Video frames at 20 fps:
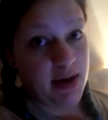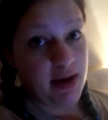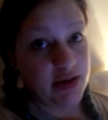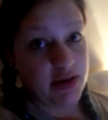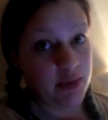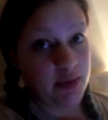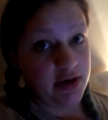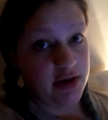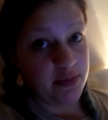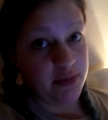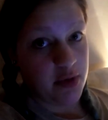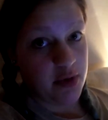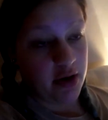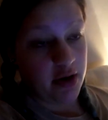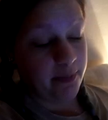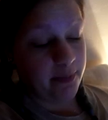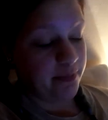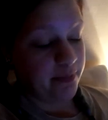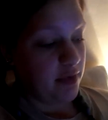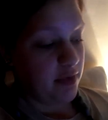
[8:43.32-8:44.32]
back to work
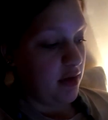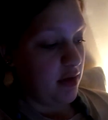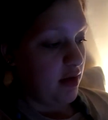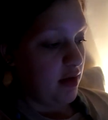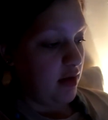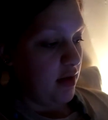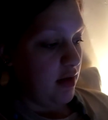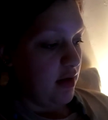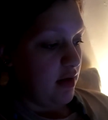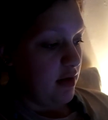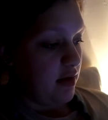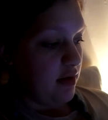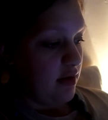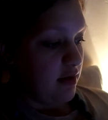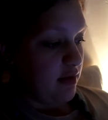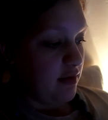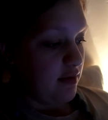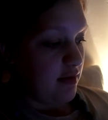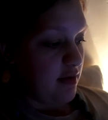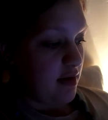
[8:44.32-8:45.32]
tomorrow.
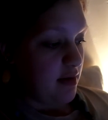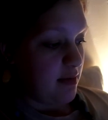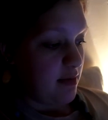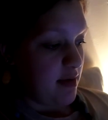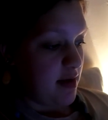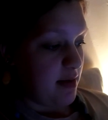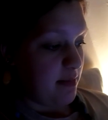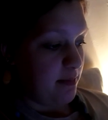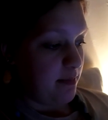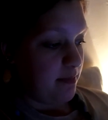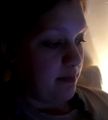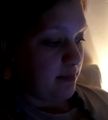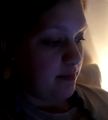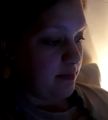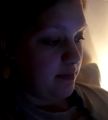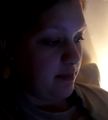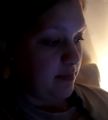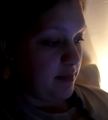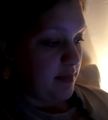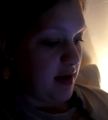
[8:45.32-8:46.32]
So, um,
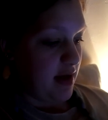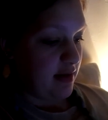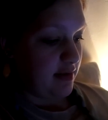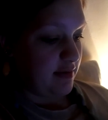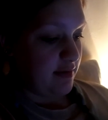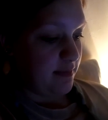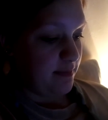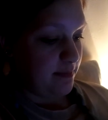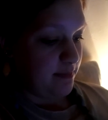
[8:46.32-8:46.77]
yes.